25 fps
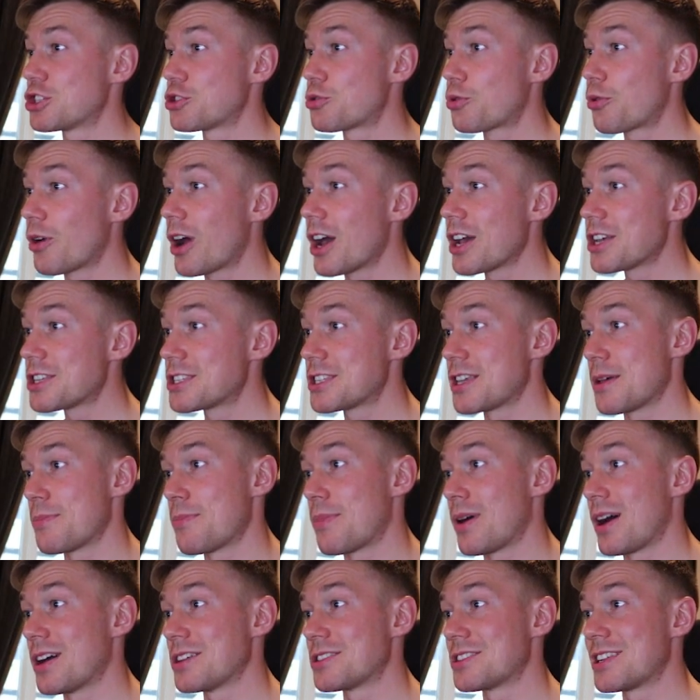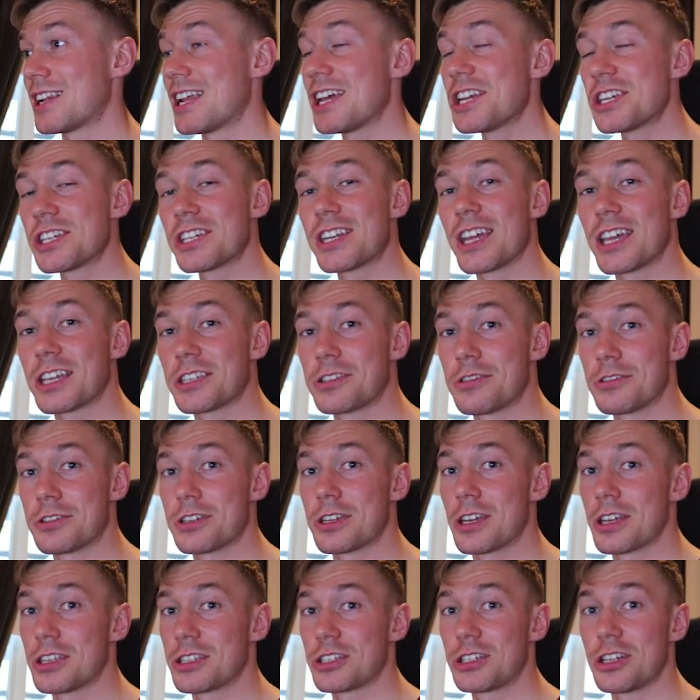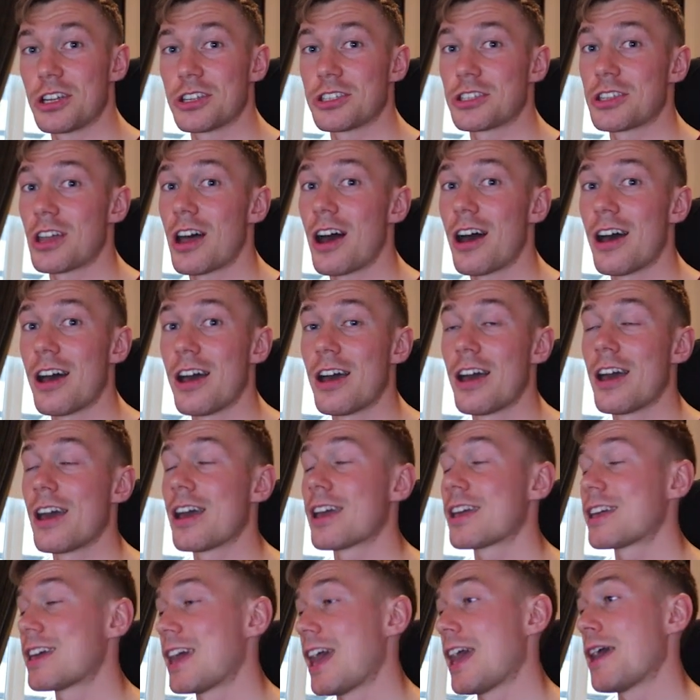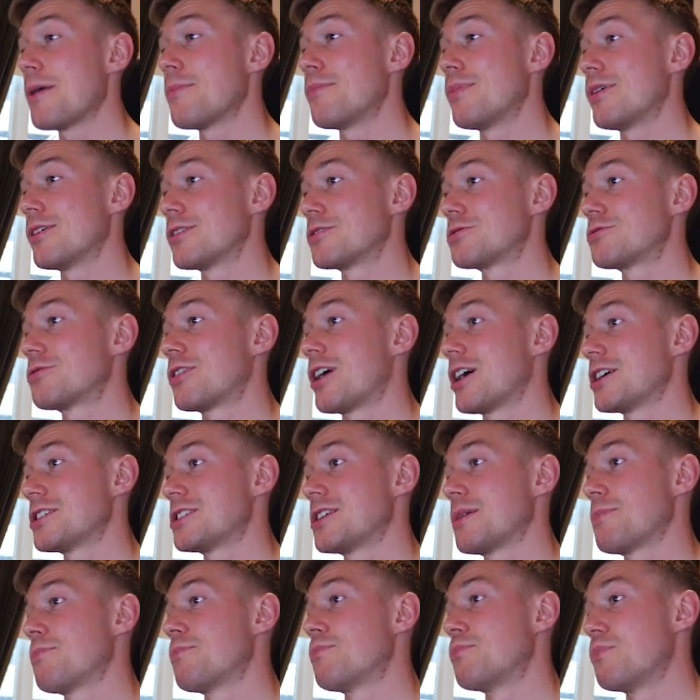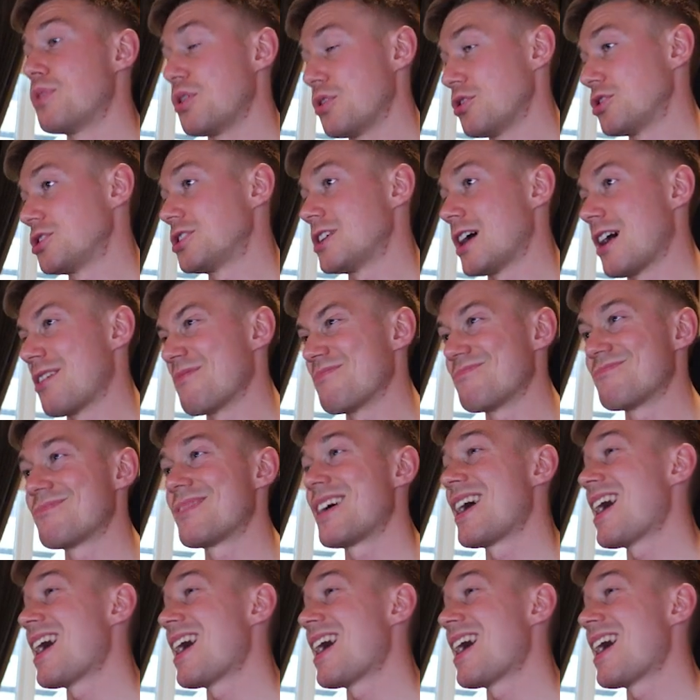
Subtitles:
tricep isolation exercise, just a cable tricep push down,